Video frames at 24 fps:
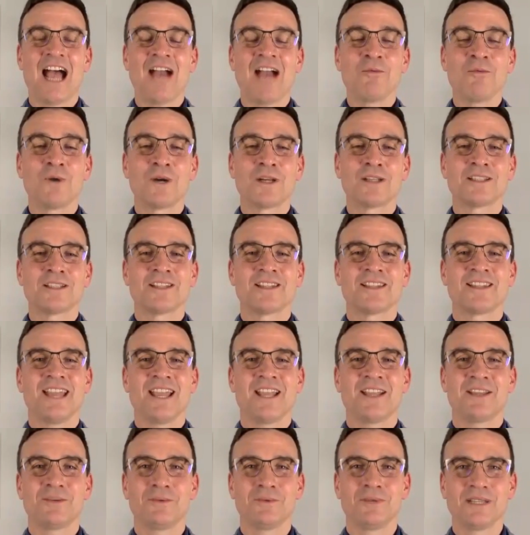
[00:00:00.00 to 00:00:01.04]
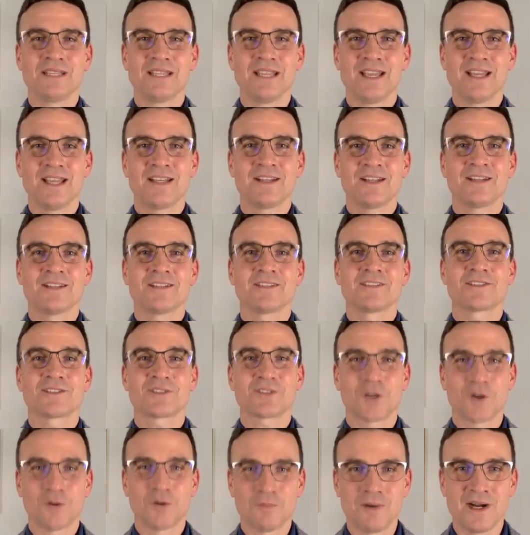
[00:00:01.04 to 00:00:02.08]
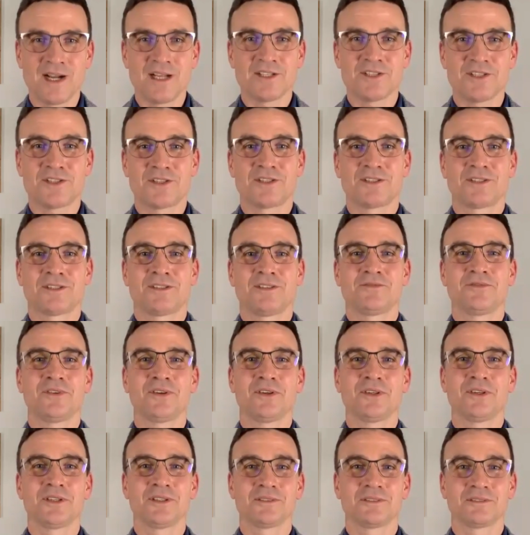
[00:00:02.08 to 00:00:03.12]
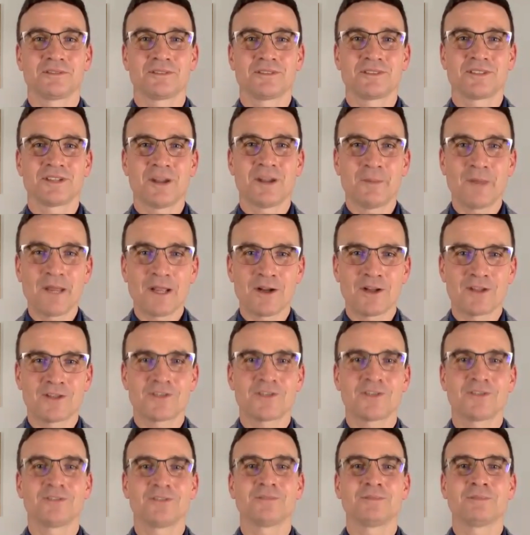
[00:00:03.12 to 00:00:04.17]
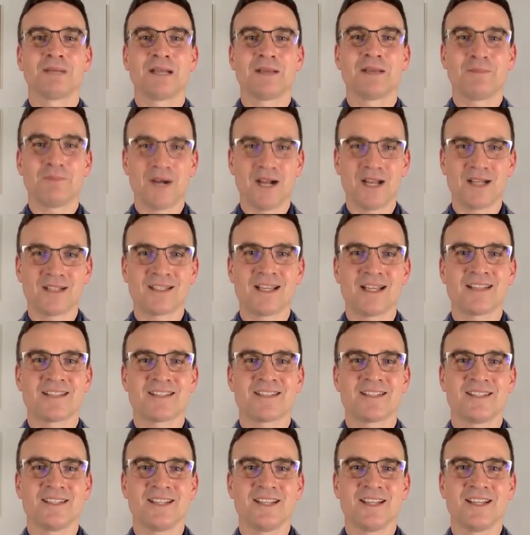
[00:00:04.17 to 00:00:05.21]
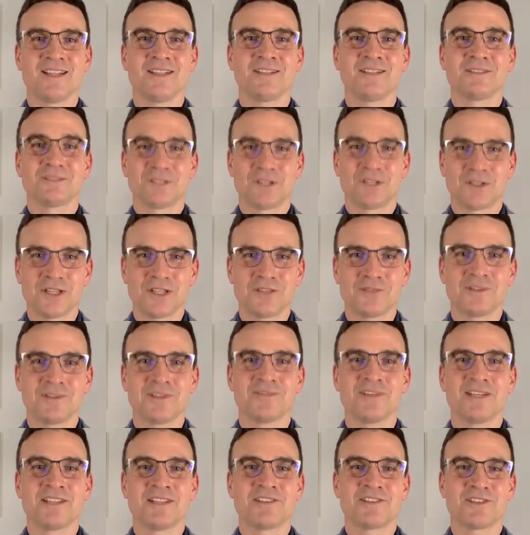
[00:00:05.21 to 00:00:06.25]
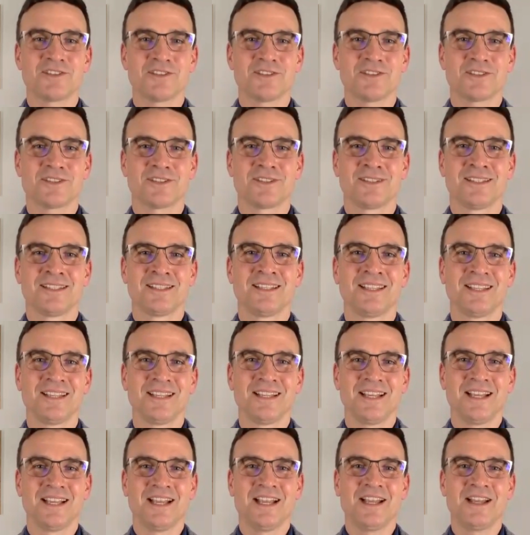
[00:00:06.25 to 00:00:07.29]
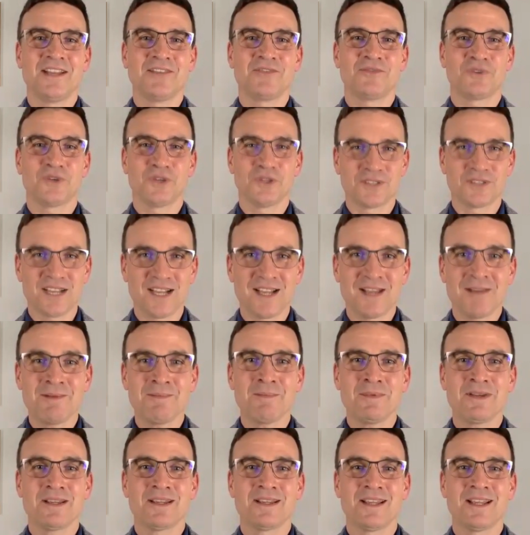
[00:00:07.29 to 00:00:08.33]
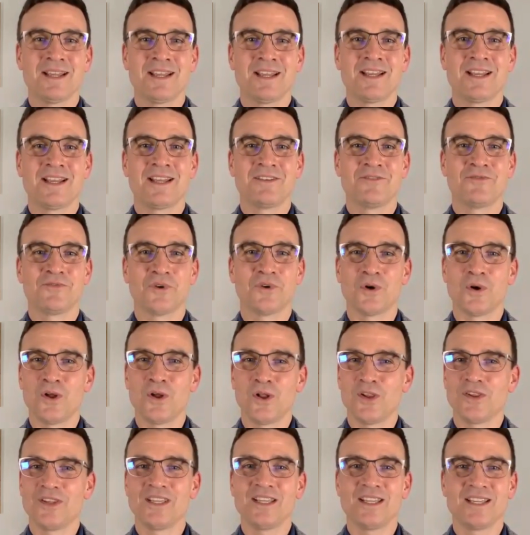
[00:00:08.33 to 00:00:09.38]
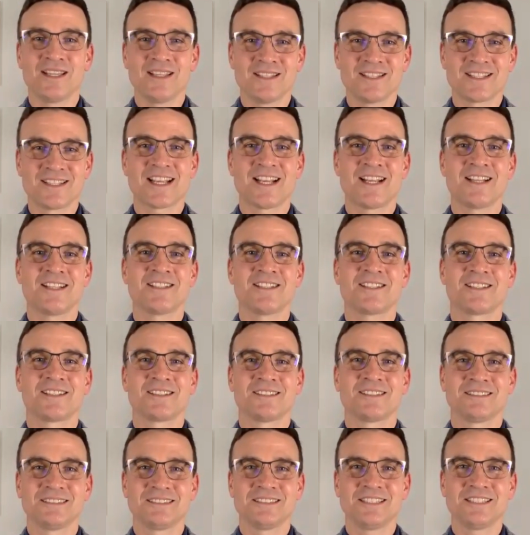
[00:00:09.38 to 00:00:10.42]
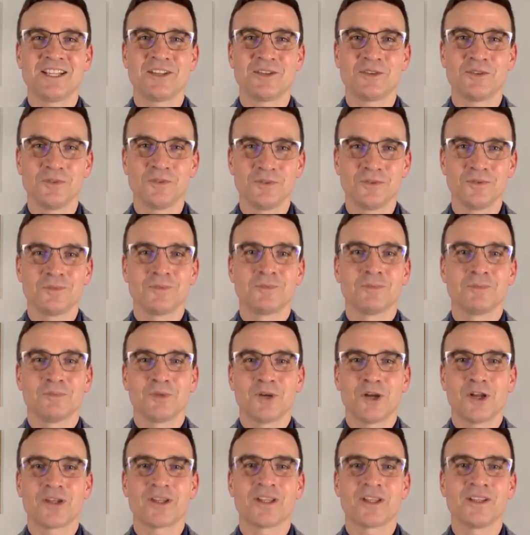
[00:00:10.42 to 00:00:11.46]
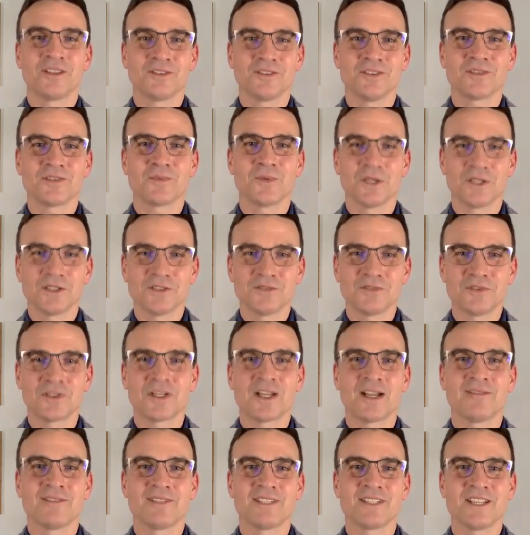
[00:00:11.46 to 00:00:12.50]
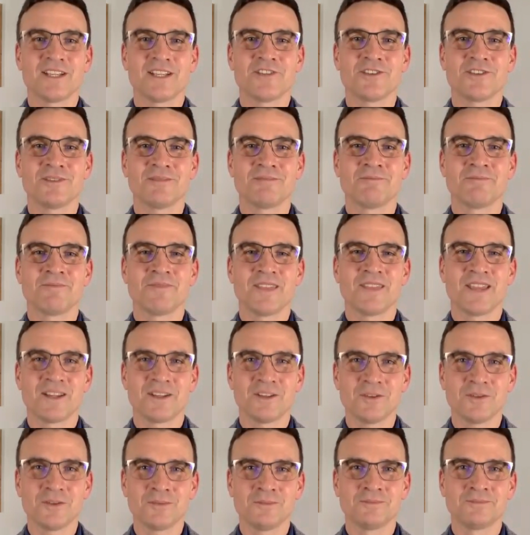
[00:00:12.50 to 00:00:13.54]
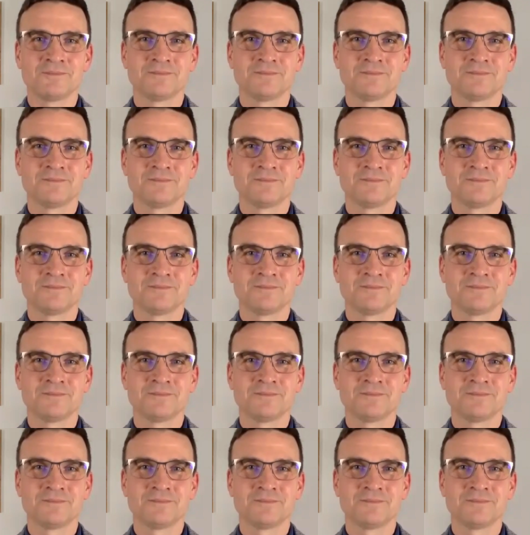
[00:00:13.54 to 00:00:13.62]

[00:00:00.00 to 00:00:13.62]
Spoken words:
I want to thank you again so much for coming on to my podcast today, talking to investors, and for your time and for all the insights that you brought into this wonderful conversation. Thank you.